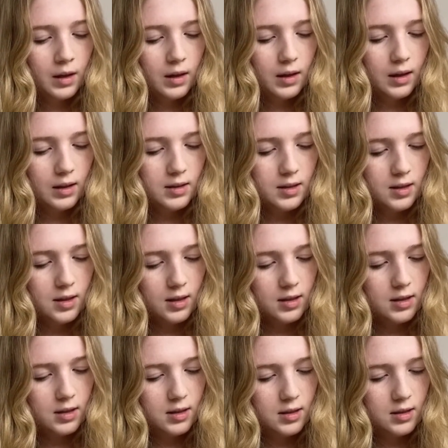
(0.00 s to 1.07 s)
It's
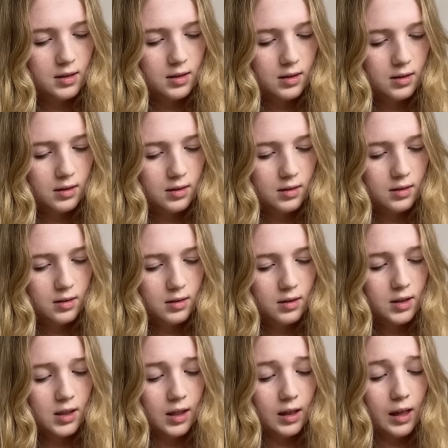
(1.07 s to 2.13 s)
this
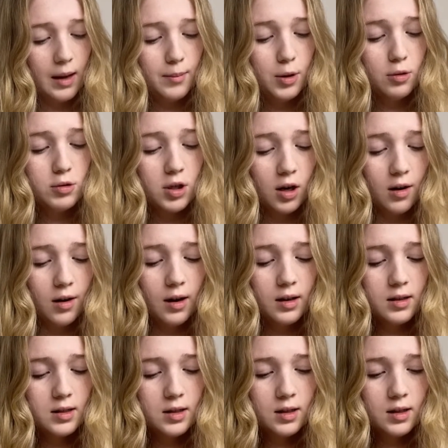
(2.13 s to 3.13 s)
Celebutante